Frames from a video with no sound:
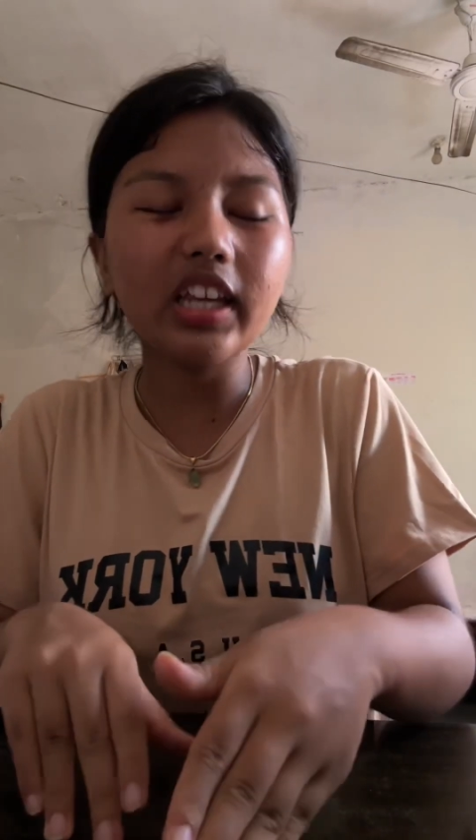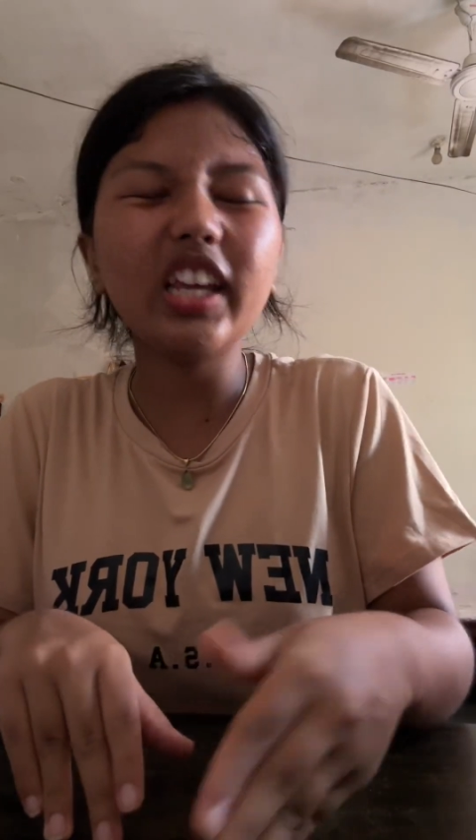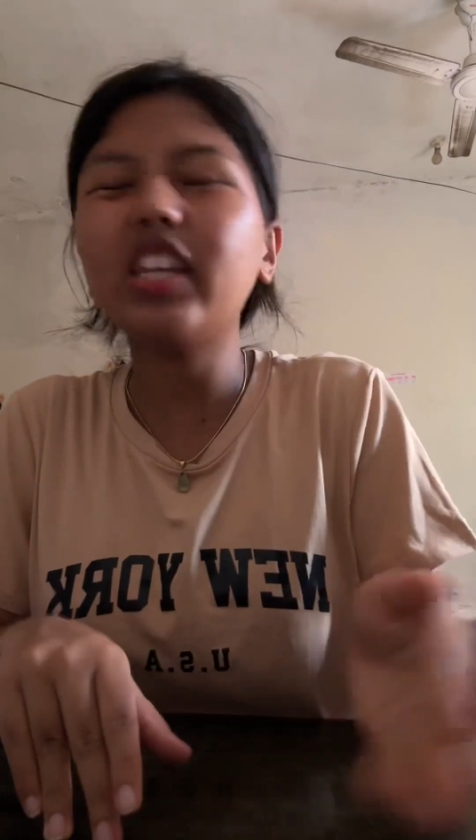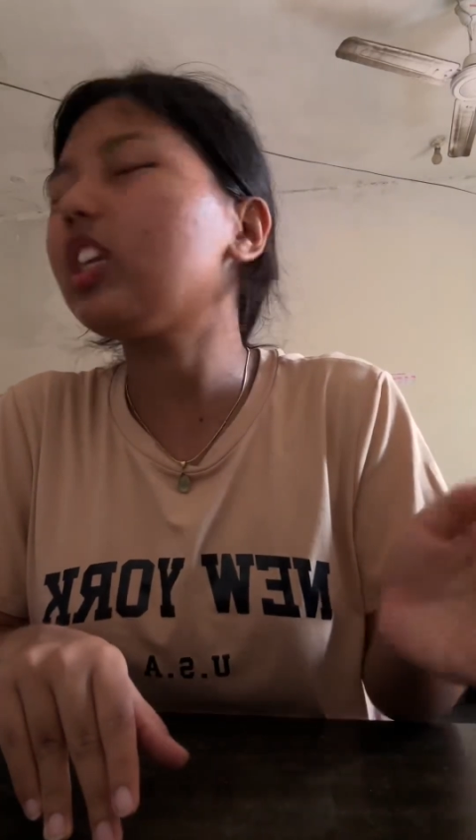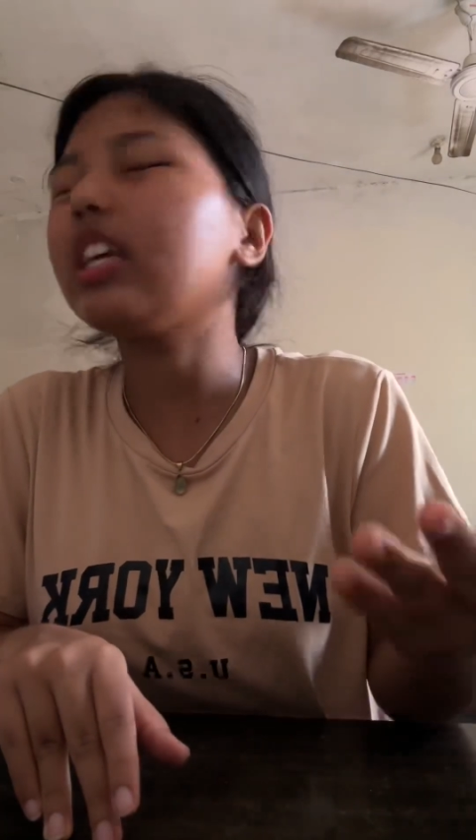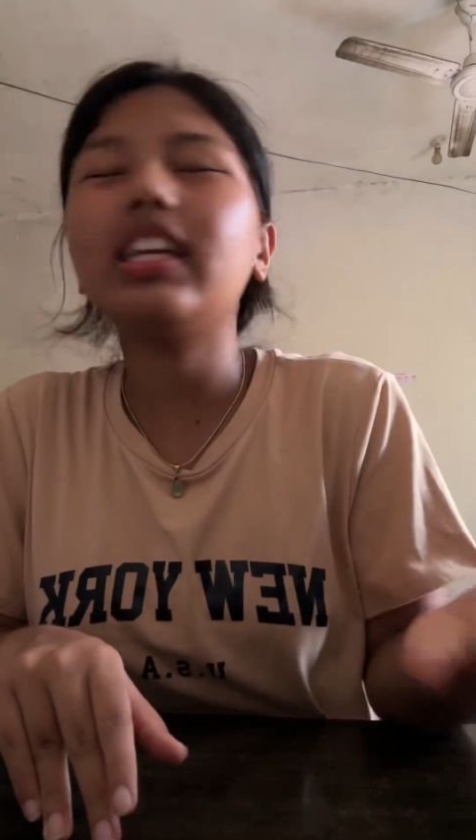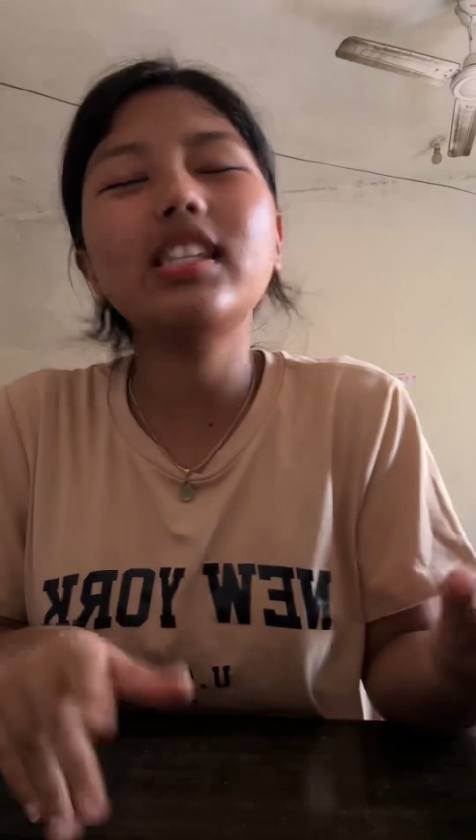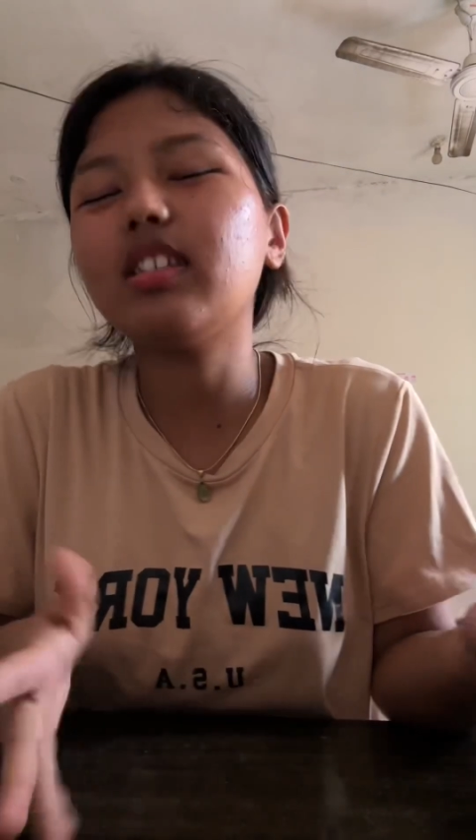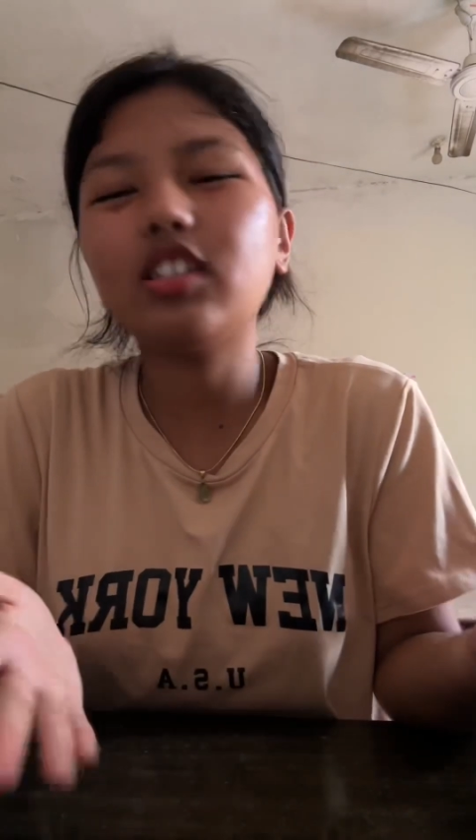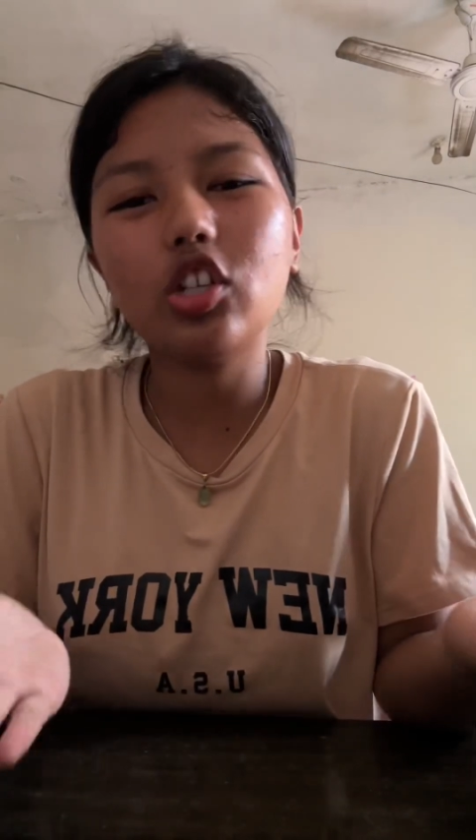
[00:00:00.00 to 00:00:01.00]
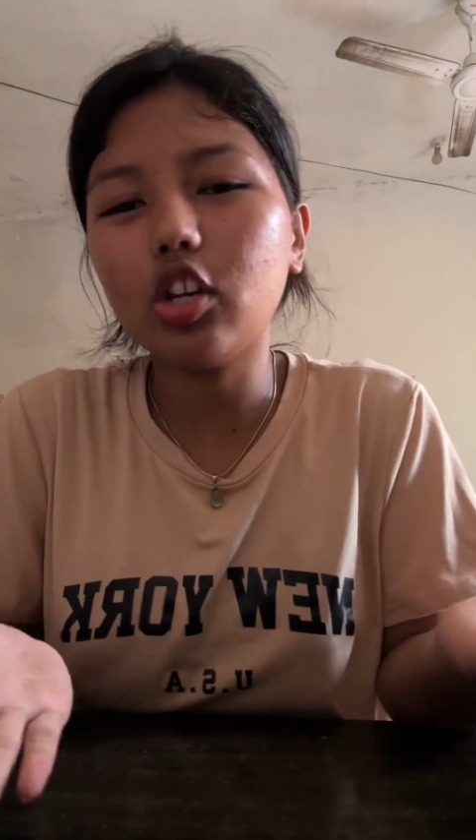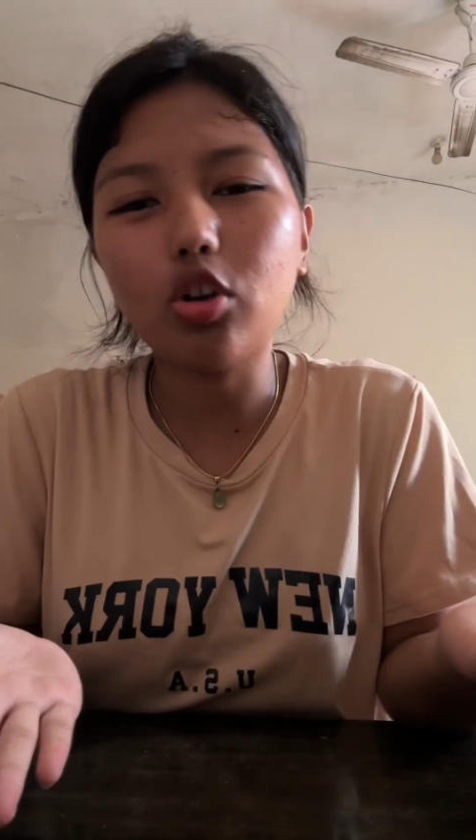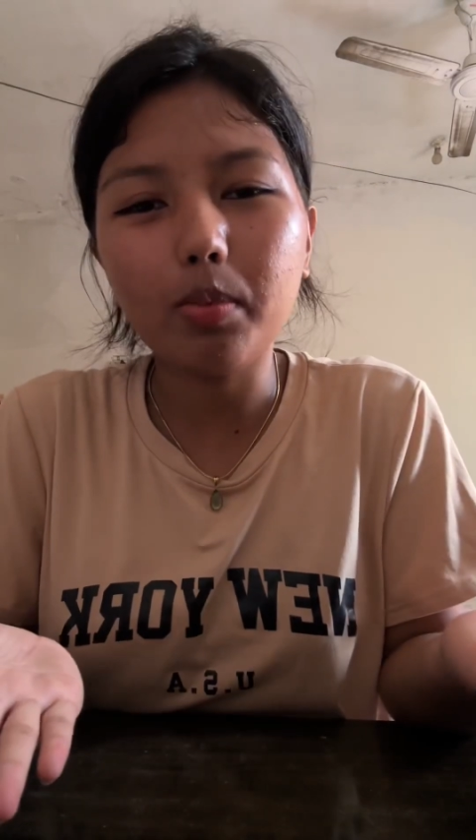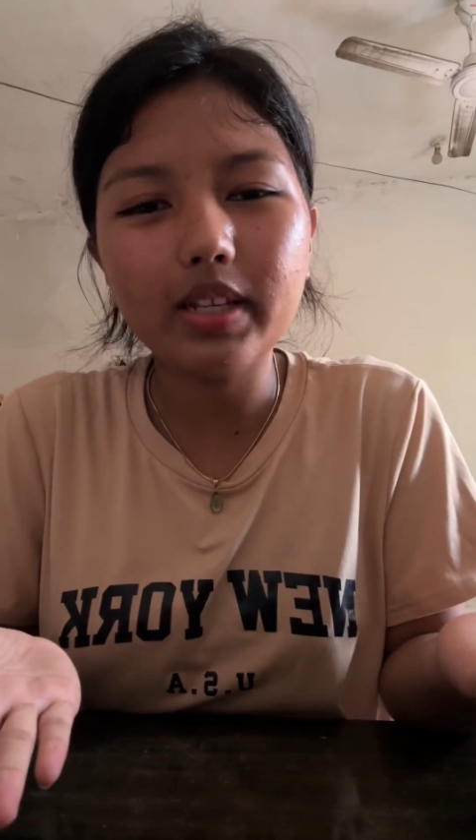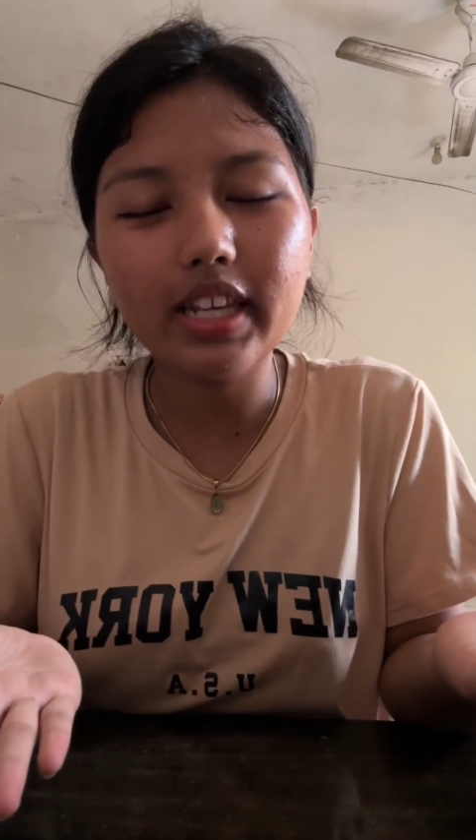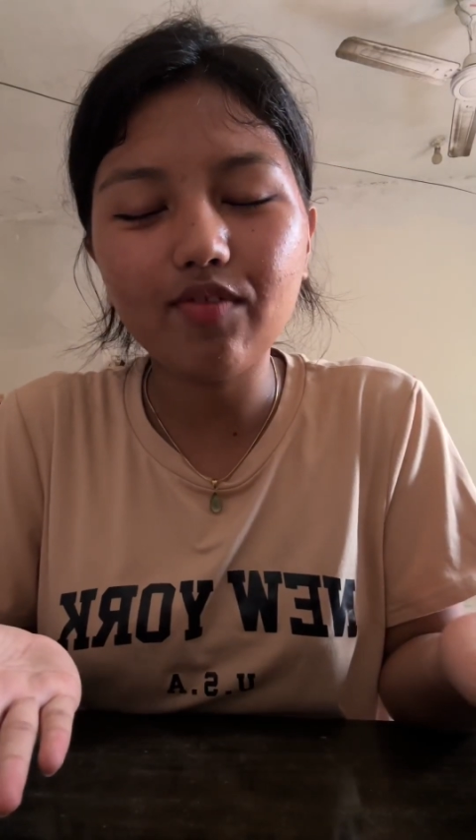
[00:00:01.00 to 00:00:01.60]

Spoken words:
it isn't normally